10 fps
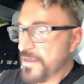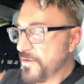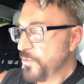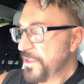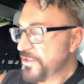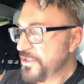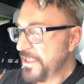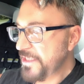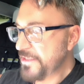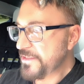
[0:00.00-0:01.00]
which
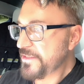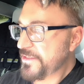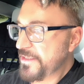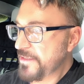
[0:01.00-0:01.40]
is